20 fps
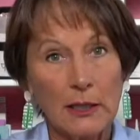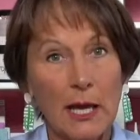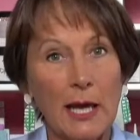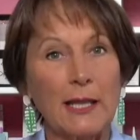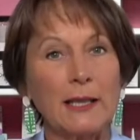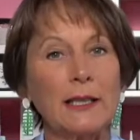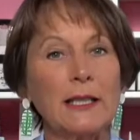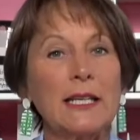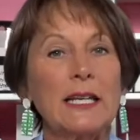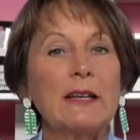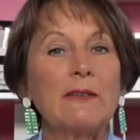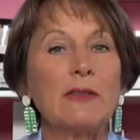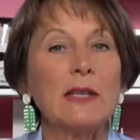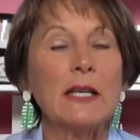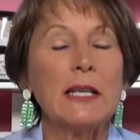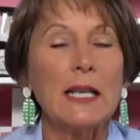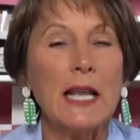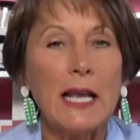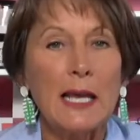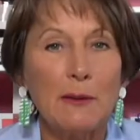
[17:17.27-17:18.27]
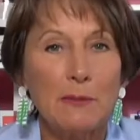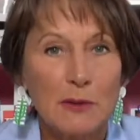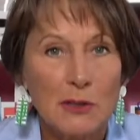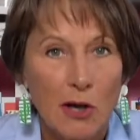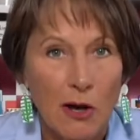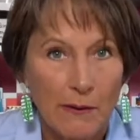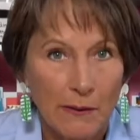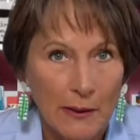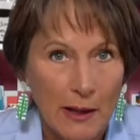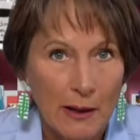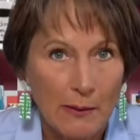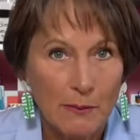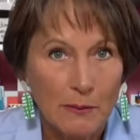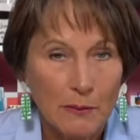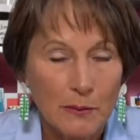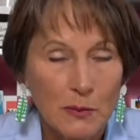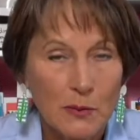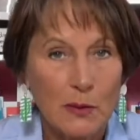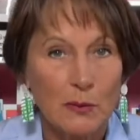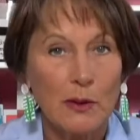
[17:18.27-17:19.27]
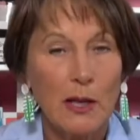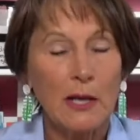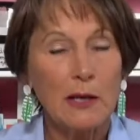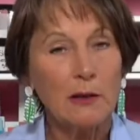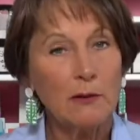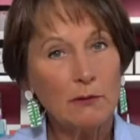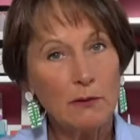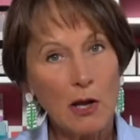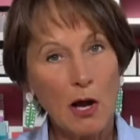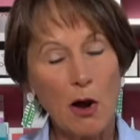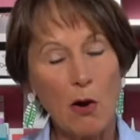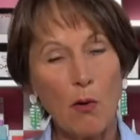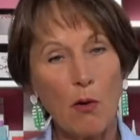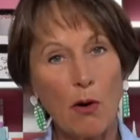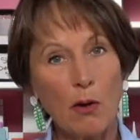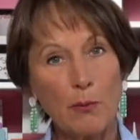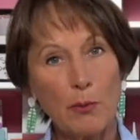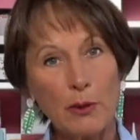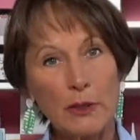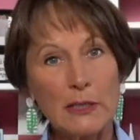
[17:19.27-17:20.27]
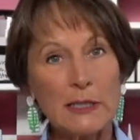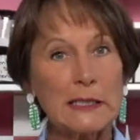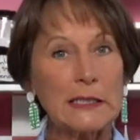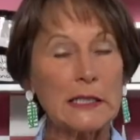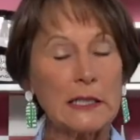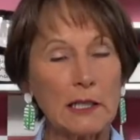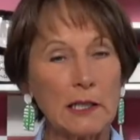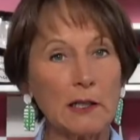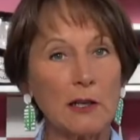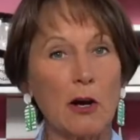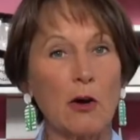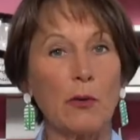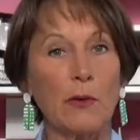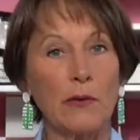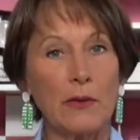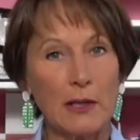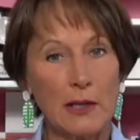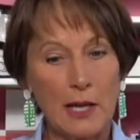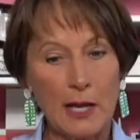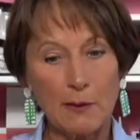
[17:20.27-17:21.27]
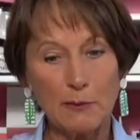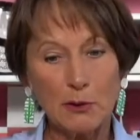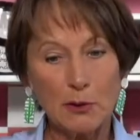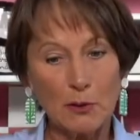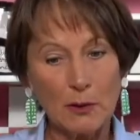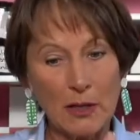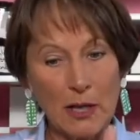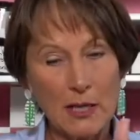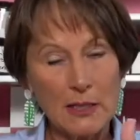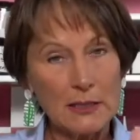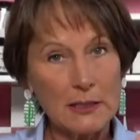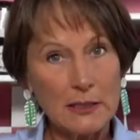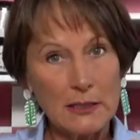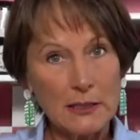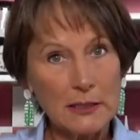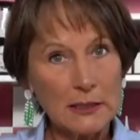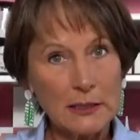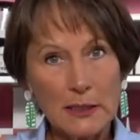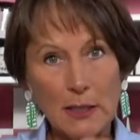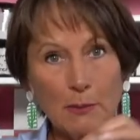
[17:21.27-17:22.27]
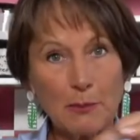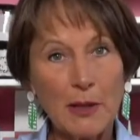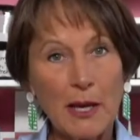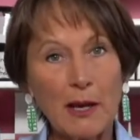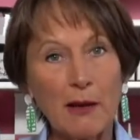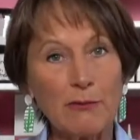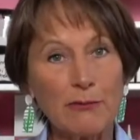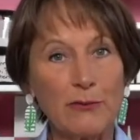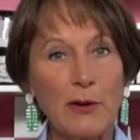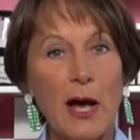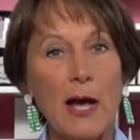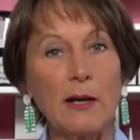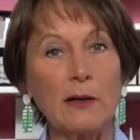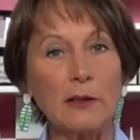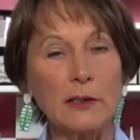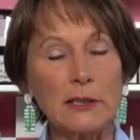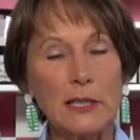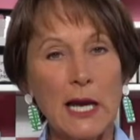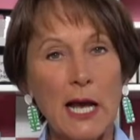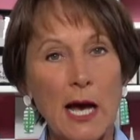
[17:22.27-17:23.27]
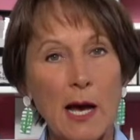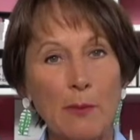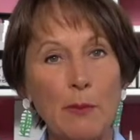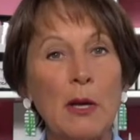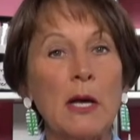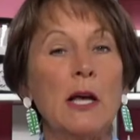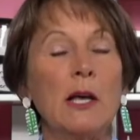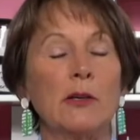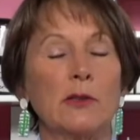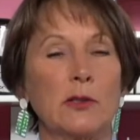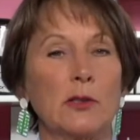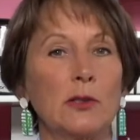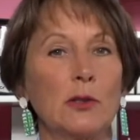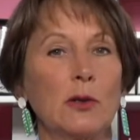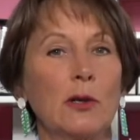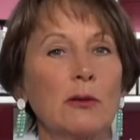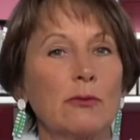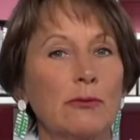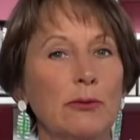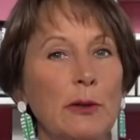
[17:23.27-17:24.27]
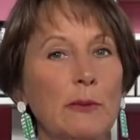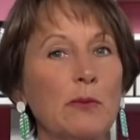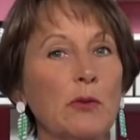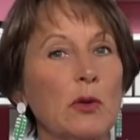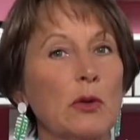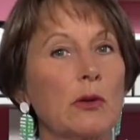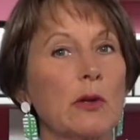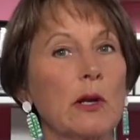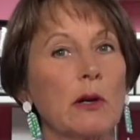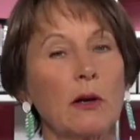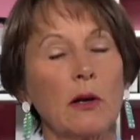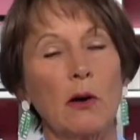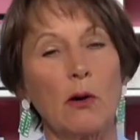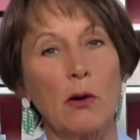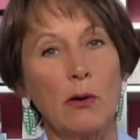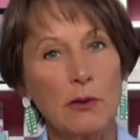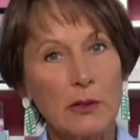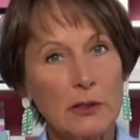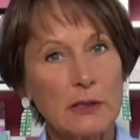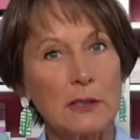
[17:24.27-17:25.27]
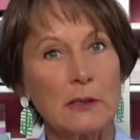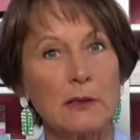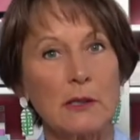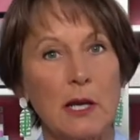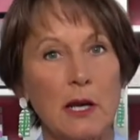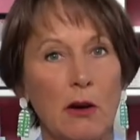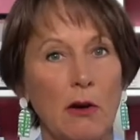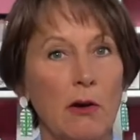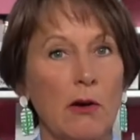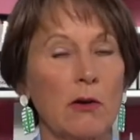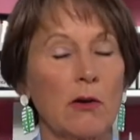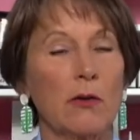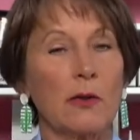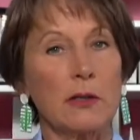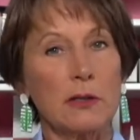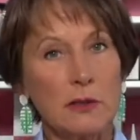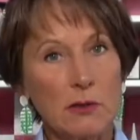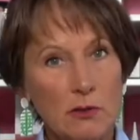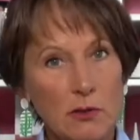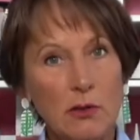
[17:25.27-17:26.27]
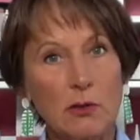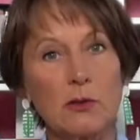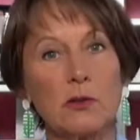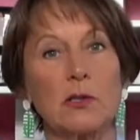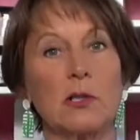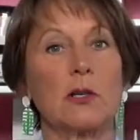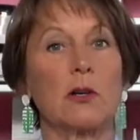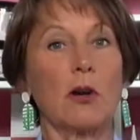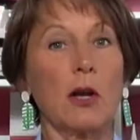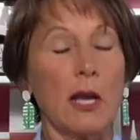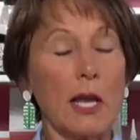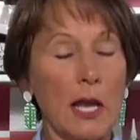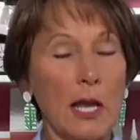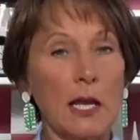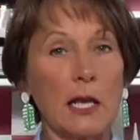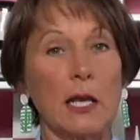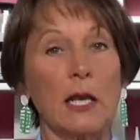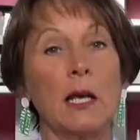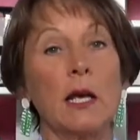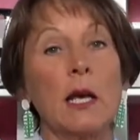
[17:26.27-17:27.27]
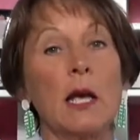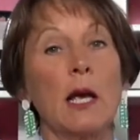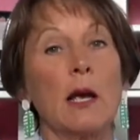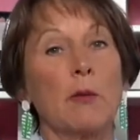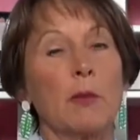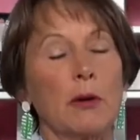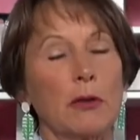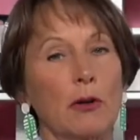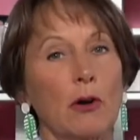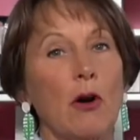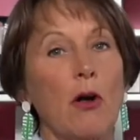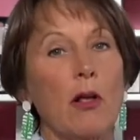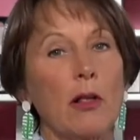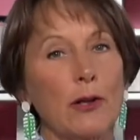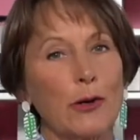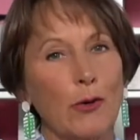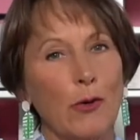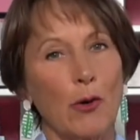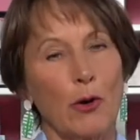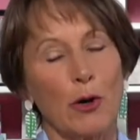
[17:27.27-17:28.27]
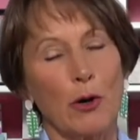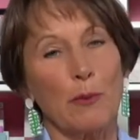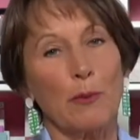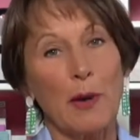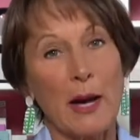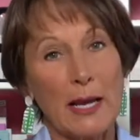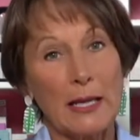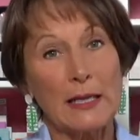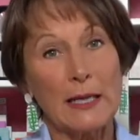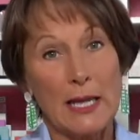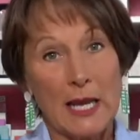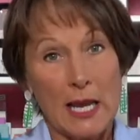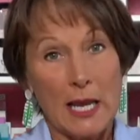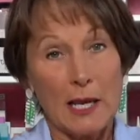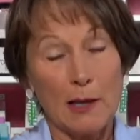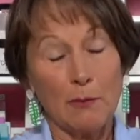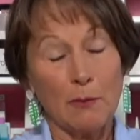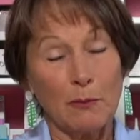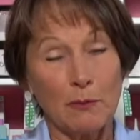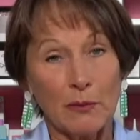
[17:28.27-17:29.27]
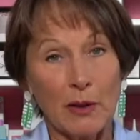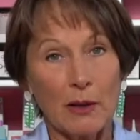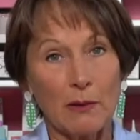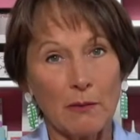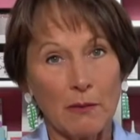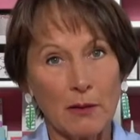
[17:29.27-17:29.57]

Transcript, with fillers: and leave the names on them so that you know, or put a sticky note with the name so it kind of sticks up like a file tab. So you can flip through there and go, oh, this is Karen or this is Kirsten or Katie, but they're all in order by name.